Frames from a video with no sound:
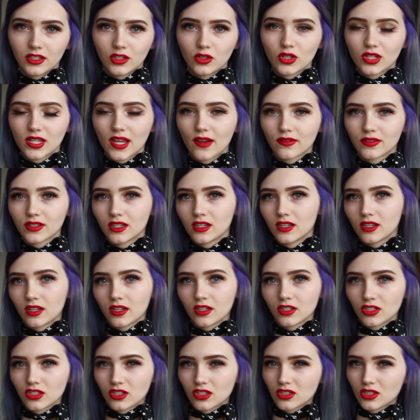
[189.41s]
You just have
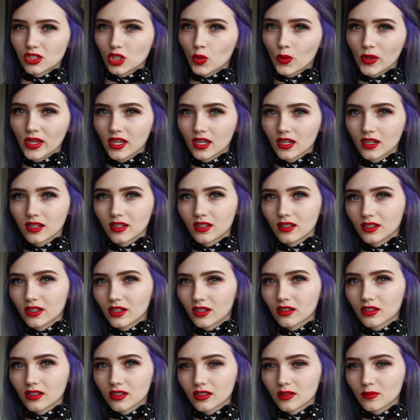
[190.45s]
to tweak
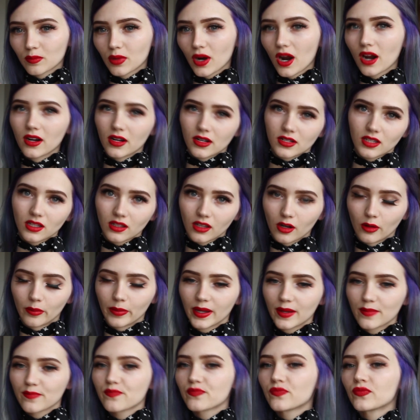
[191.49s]
your products a little
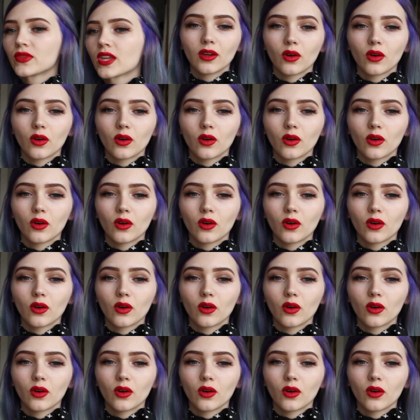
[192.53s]
bit.